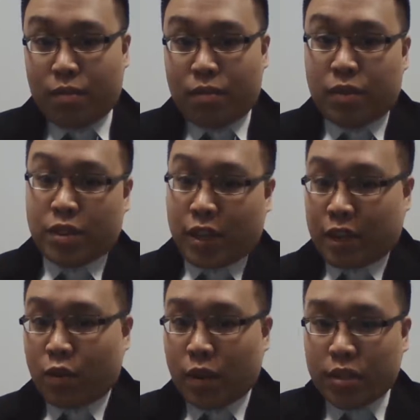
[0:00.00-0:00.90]
the
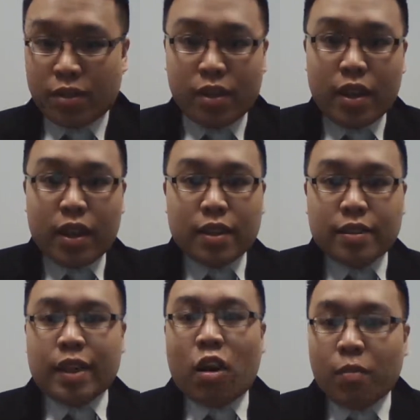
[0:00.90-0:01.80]
second question.
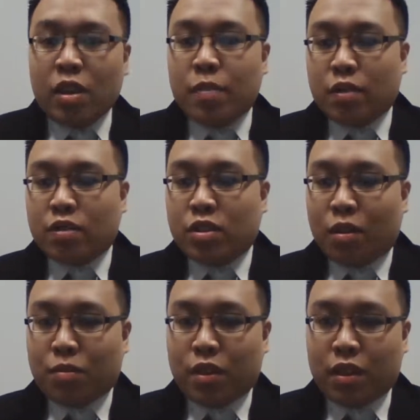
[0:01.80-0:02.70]
Tell me about
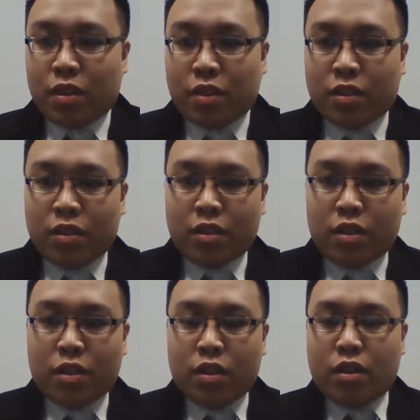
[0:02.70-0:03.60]
something
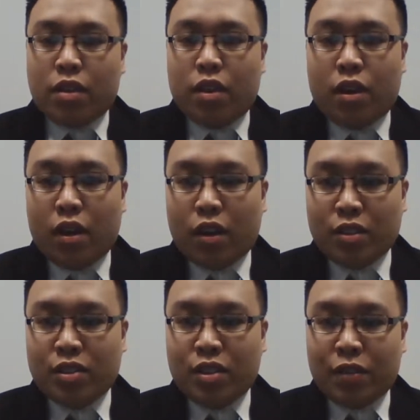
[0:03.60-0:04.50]

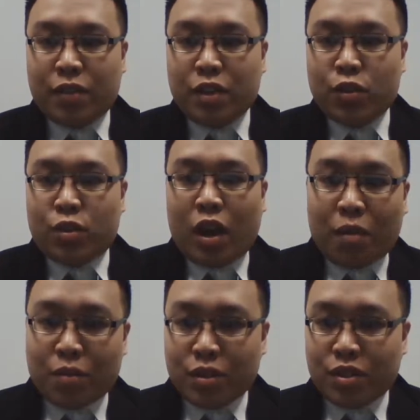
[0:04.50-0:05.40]
significant you
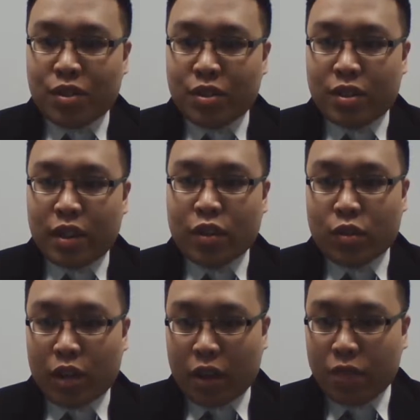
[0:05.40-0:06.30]
accomplished in
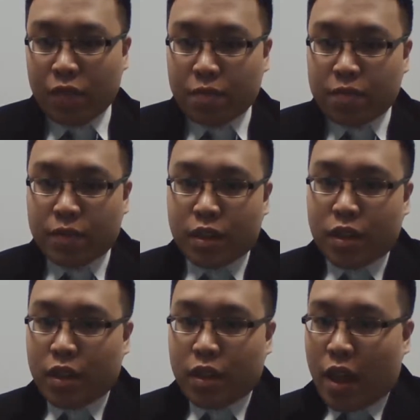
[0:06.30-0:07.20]
your life.
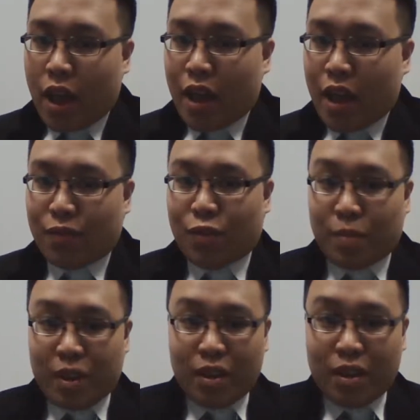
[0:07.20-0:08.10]
And for
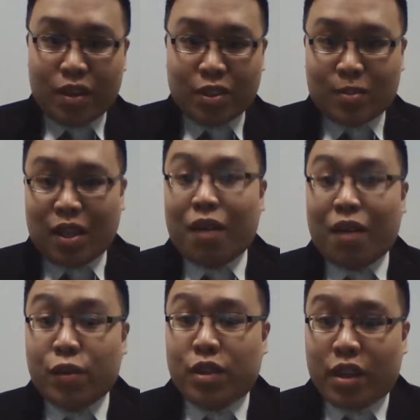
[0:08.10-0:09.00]
me, something
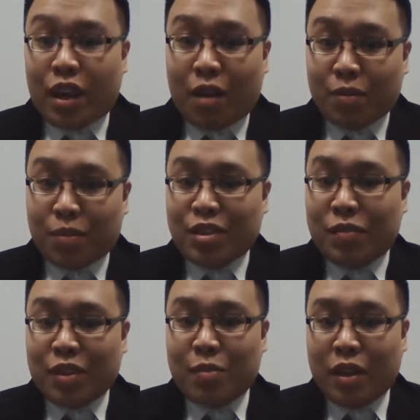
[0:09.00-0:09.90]
I've really accomplished
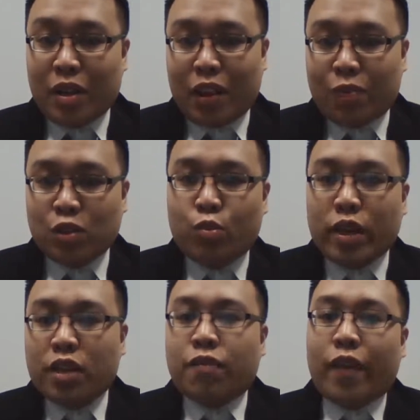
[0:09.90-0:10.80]
significantly in my life was
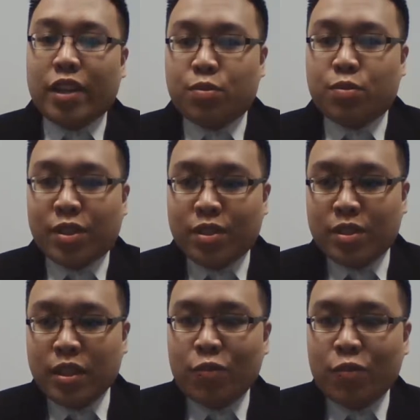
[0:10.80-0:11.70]
winning the vice
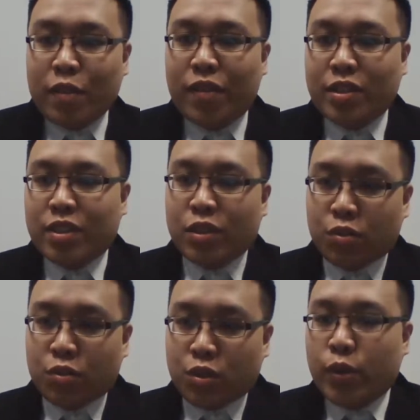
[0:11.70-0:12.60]
presidency for my
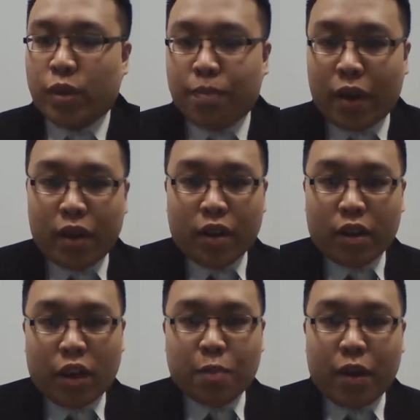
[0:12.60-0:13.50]
residential student
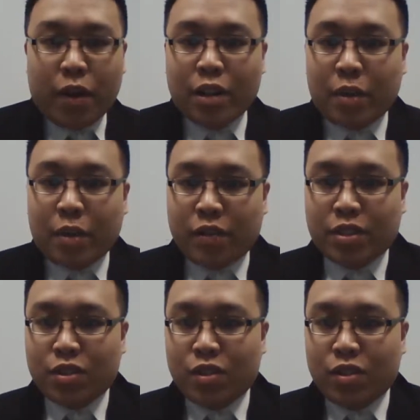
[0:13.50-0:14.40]
government body, my
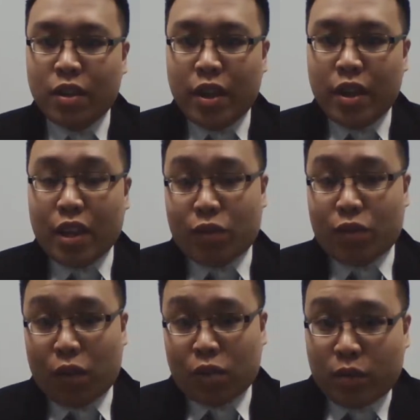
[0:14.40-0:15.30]
residence hall, in the
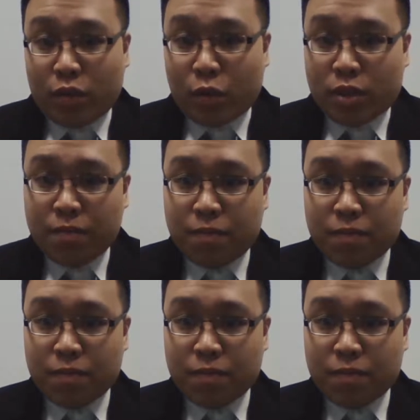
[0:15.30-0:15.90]
fall of 2014.